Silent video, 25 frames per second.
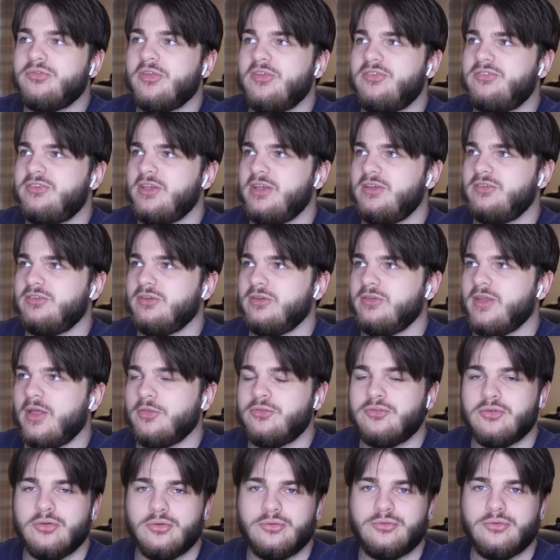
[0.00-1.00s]
this season. That
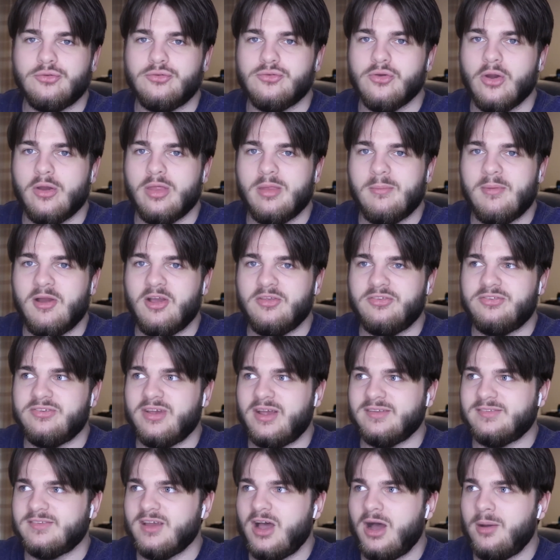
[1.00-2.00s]
2-2 draw in the
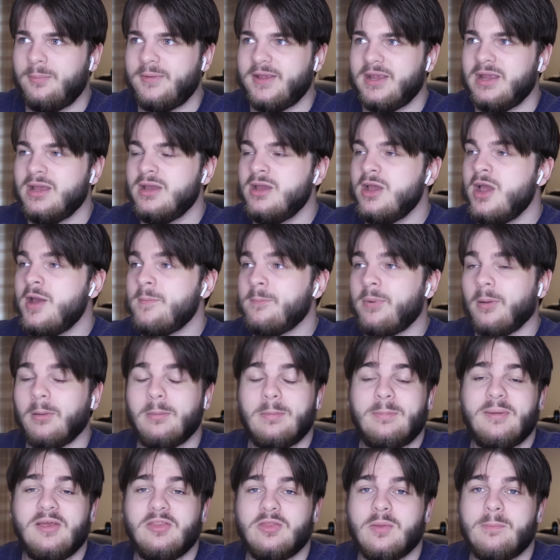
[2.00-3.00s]
Merseyside derby,
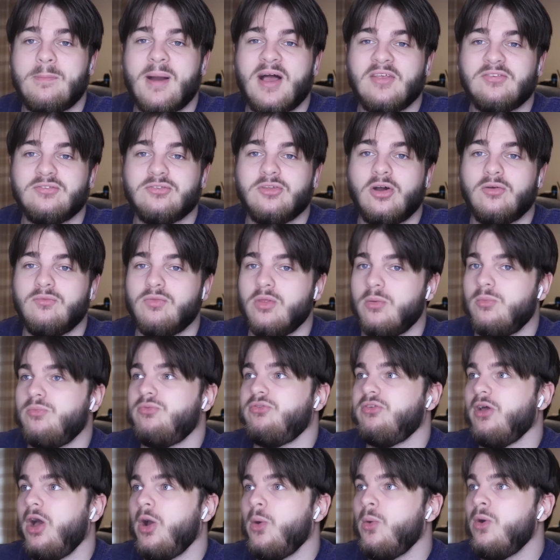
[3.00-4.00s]
probably being the best of them.
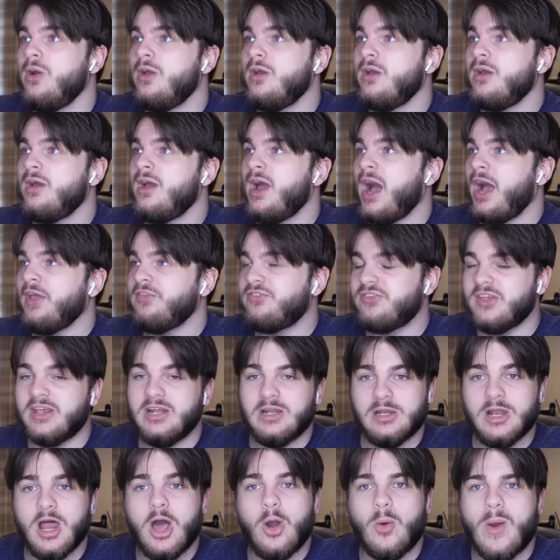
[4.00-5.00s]
So I'd say
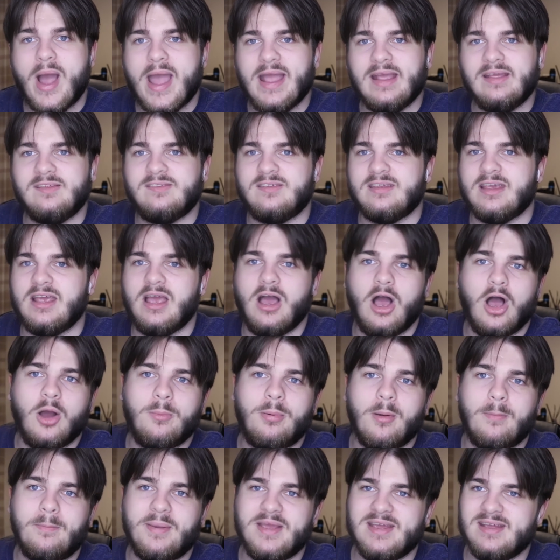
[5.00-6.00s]
low A tier,
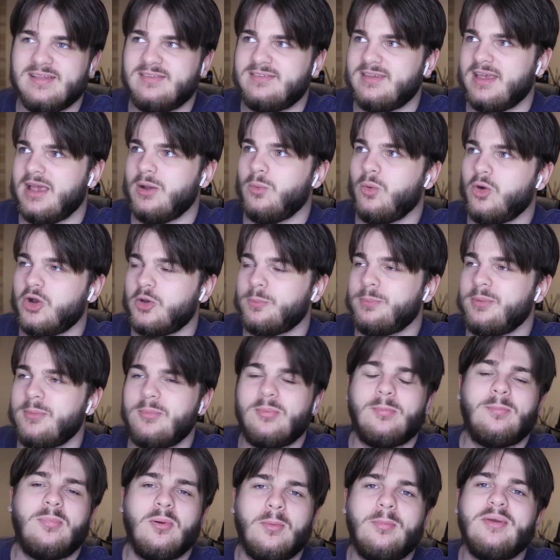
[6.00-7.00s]
upper B tier. We'll
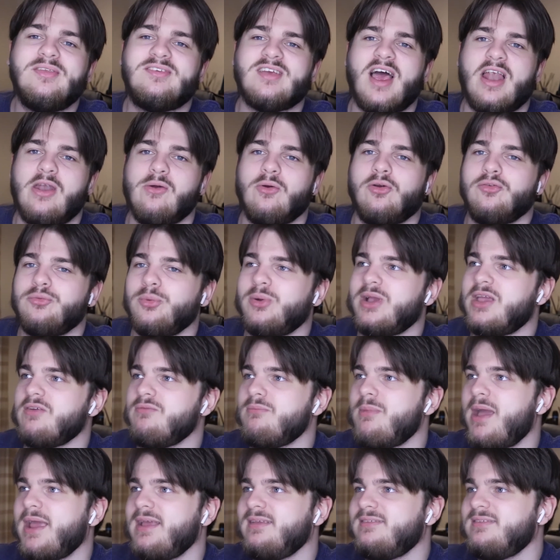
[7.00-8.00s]
be generous. We'll give
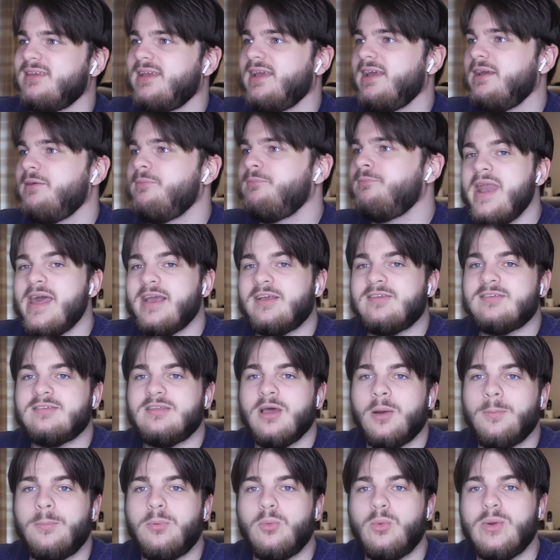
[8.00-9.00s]
him A tier. Next
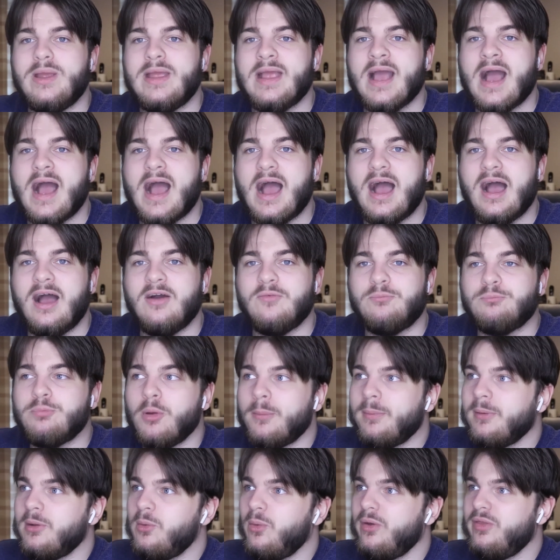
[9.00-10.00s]
up, we have
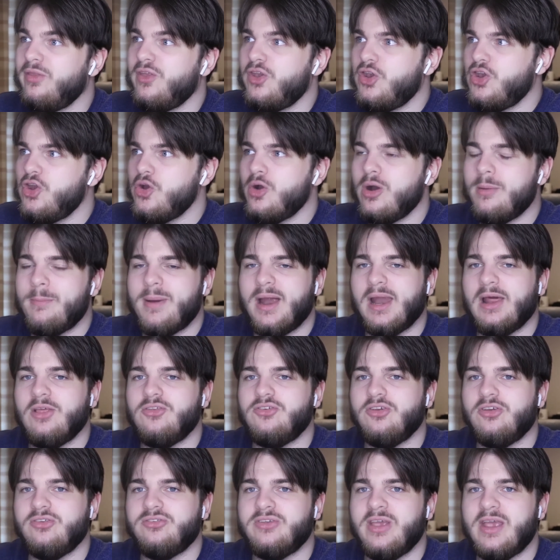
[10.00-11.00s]
probably one of the newer
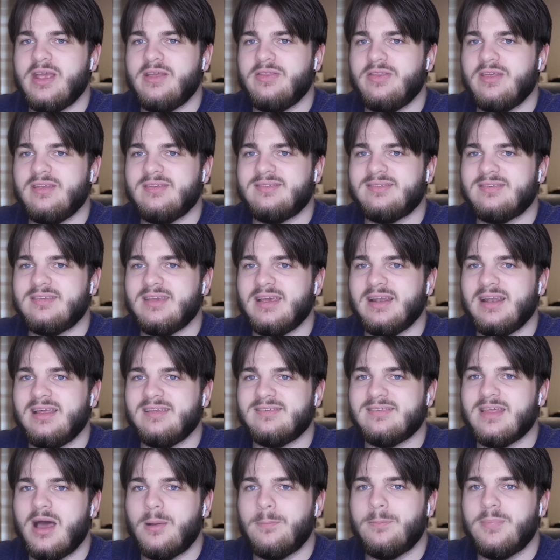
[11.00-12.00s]
managers in this tier
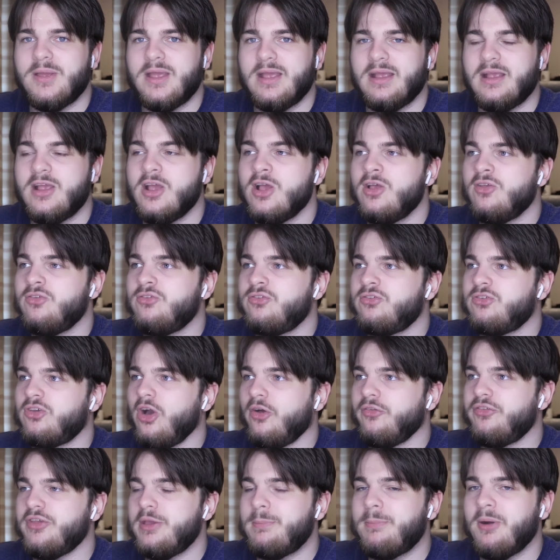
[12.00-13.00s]
list, that being
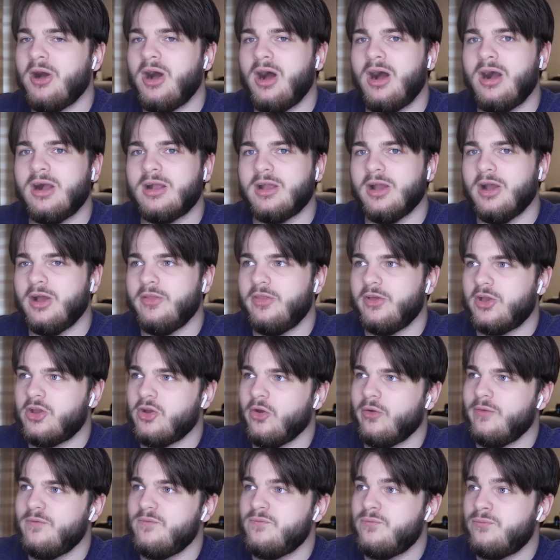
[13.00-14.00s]
Scotty Parker, the
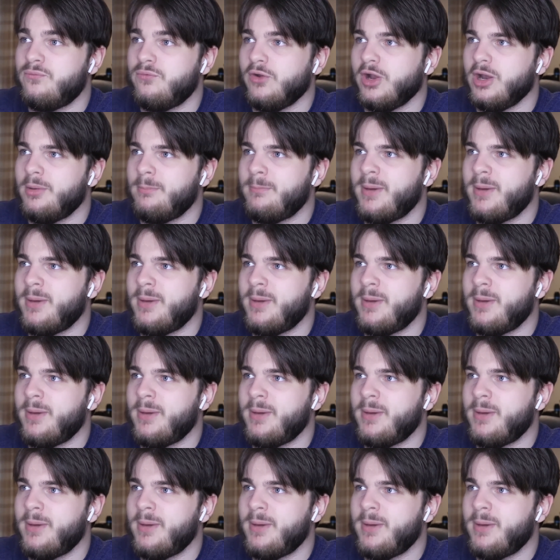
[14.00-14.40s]
current Fulham